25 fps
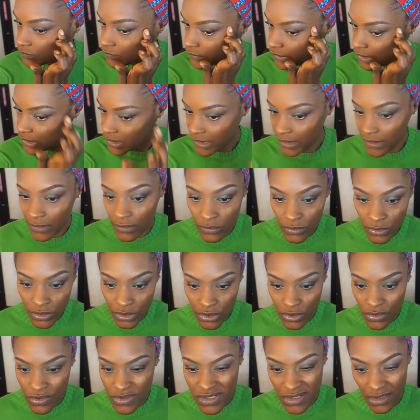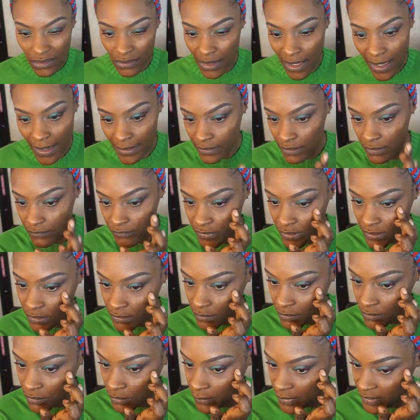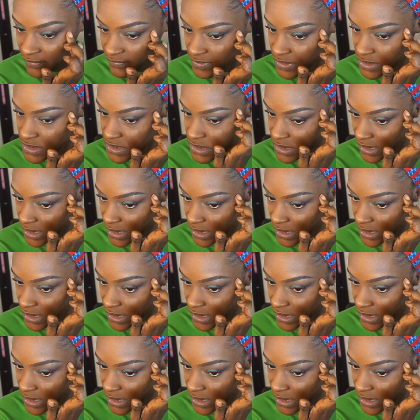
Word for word: And I don't use a lot of it. You know, my friends,